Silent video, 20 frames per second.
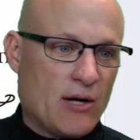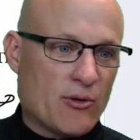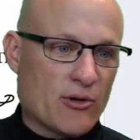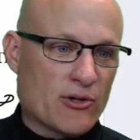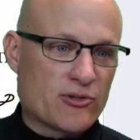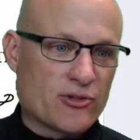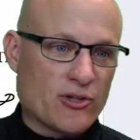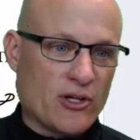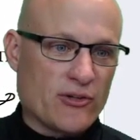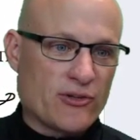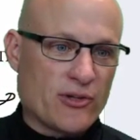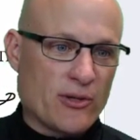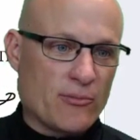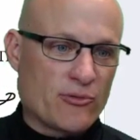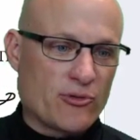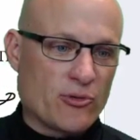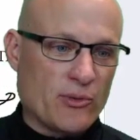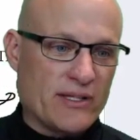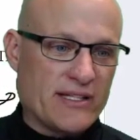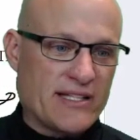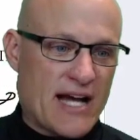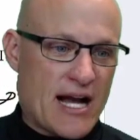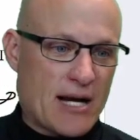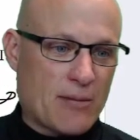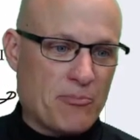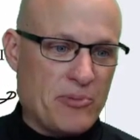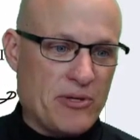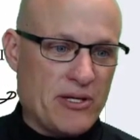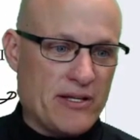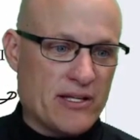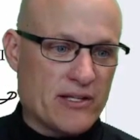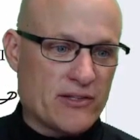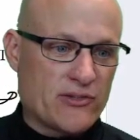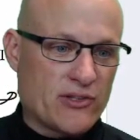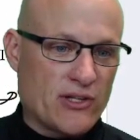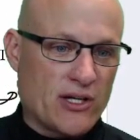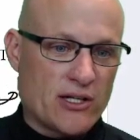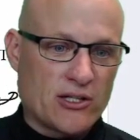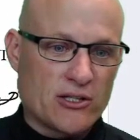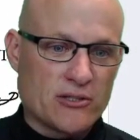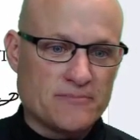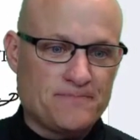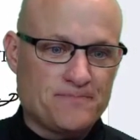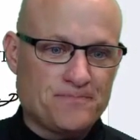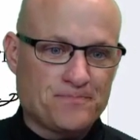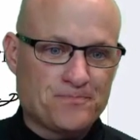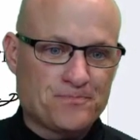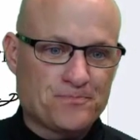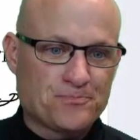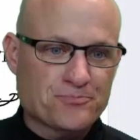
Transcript: I want to show you something. So we doc B this sucker.